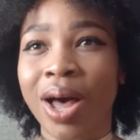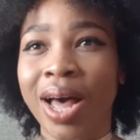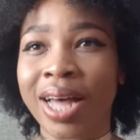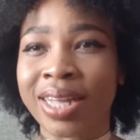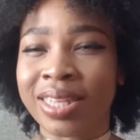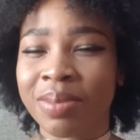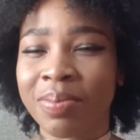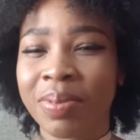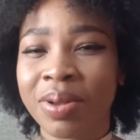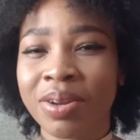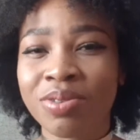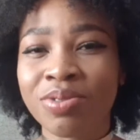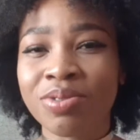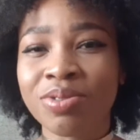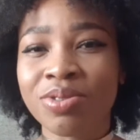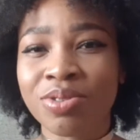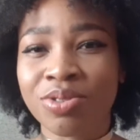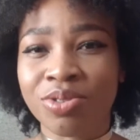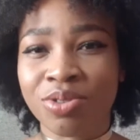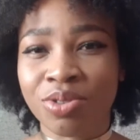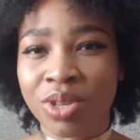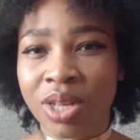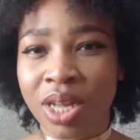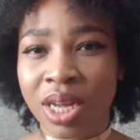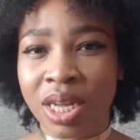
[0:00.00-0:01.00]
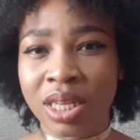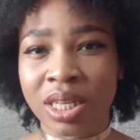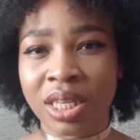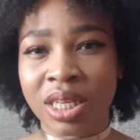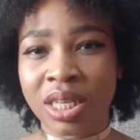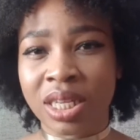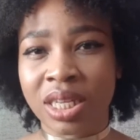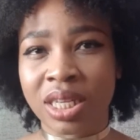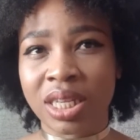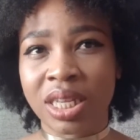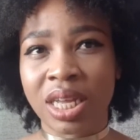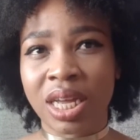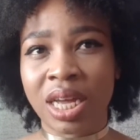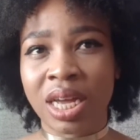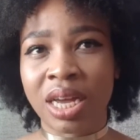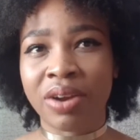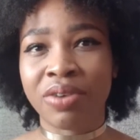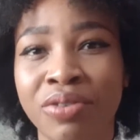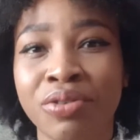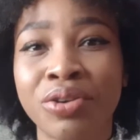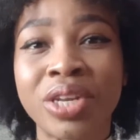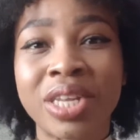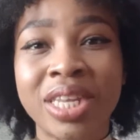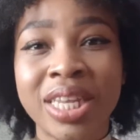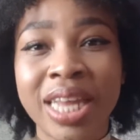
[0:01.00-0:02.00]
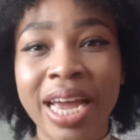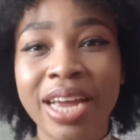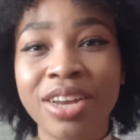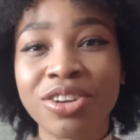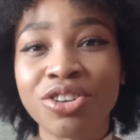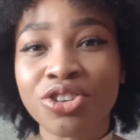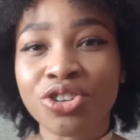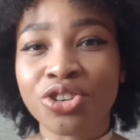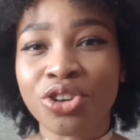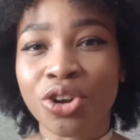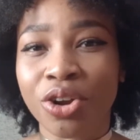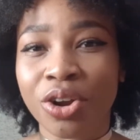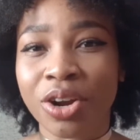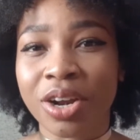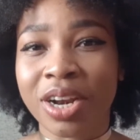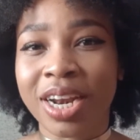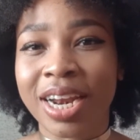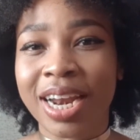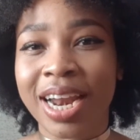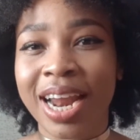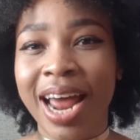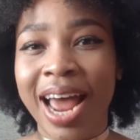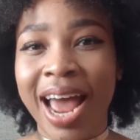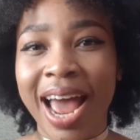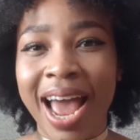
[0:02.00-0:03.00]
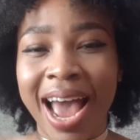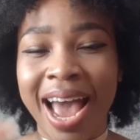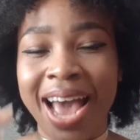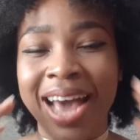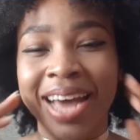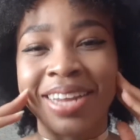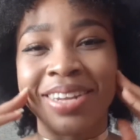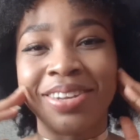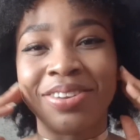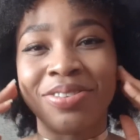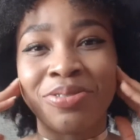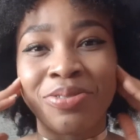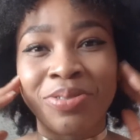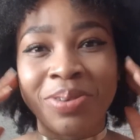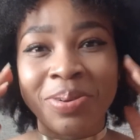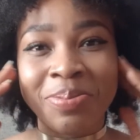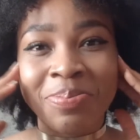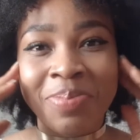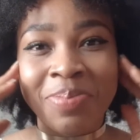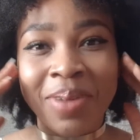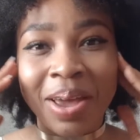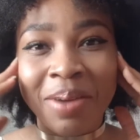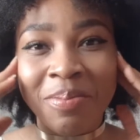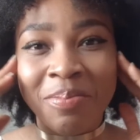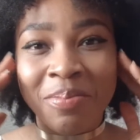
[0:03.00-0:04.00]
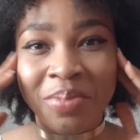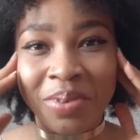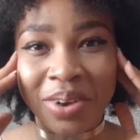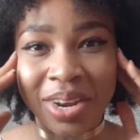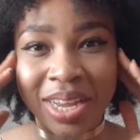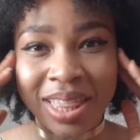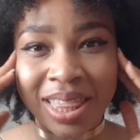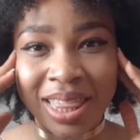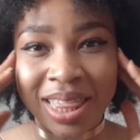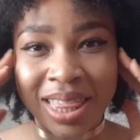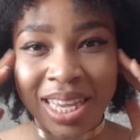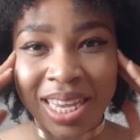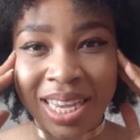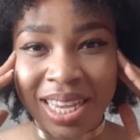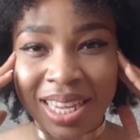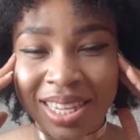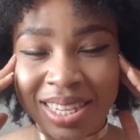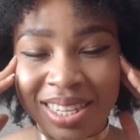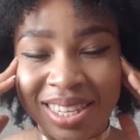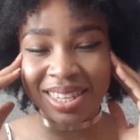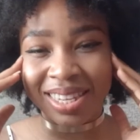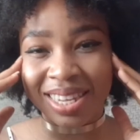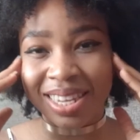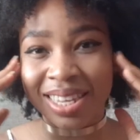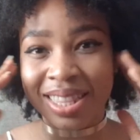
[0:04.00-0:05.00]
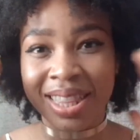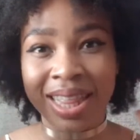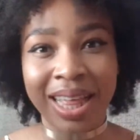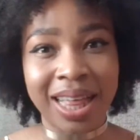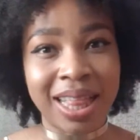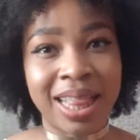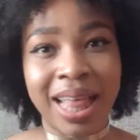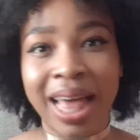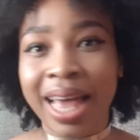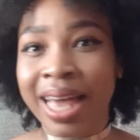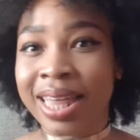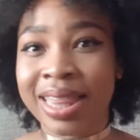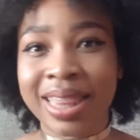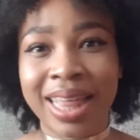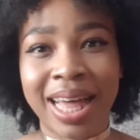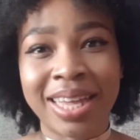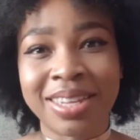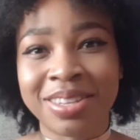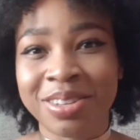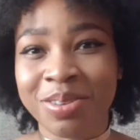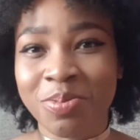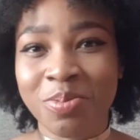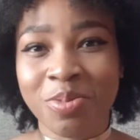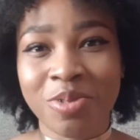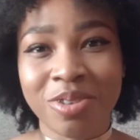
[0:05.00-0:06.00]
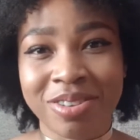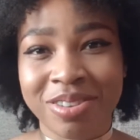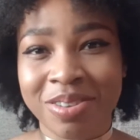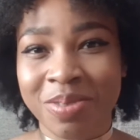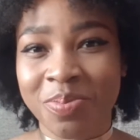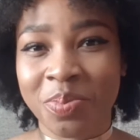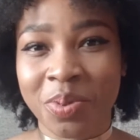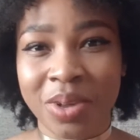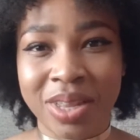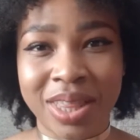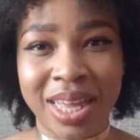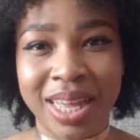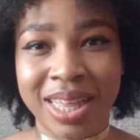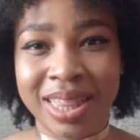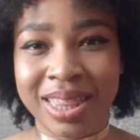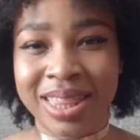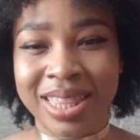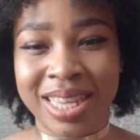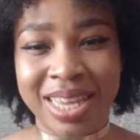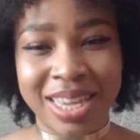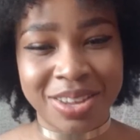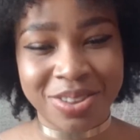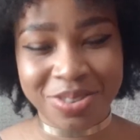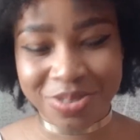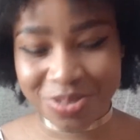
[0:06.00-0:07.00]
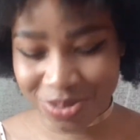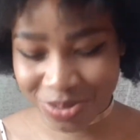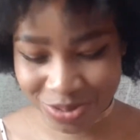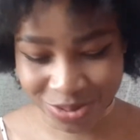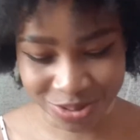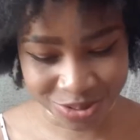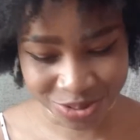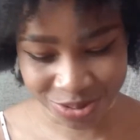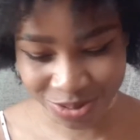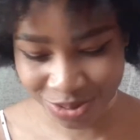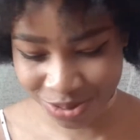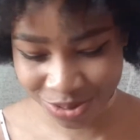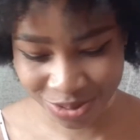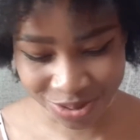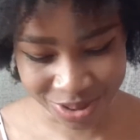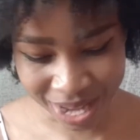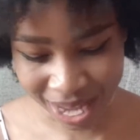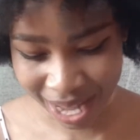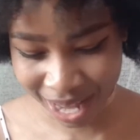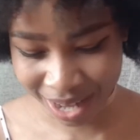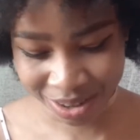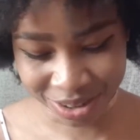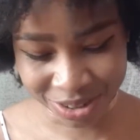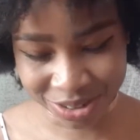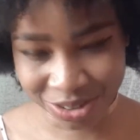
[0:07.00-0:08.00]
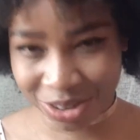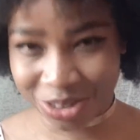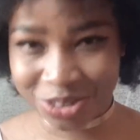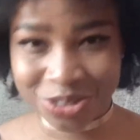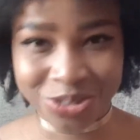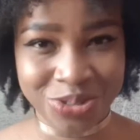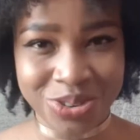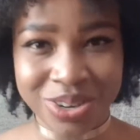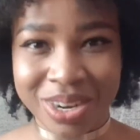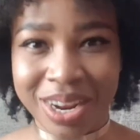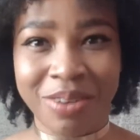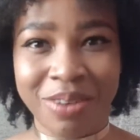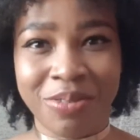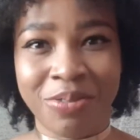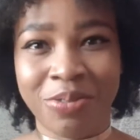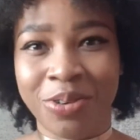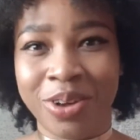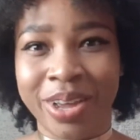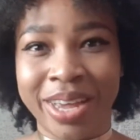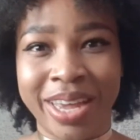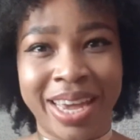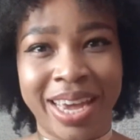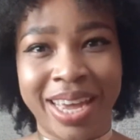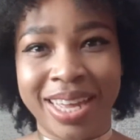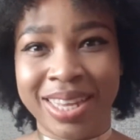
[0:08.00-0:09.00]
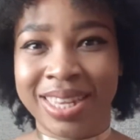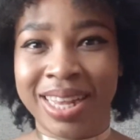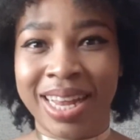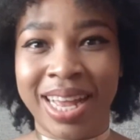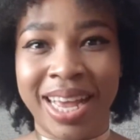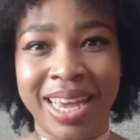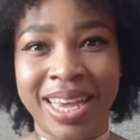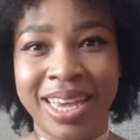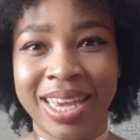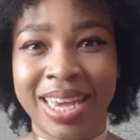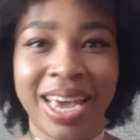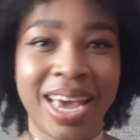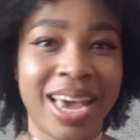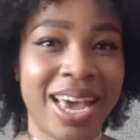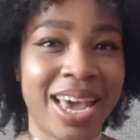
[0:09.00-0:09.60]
as a medical student, retention and remembering things, like that's the most important thing. You cannot just read and forget. Like,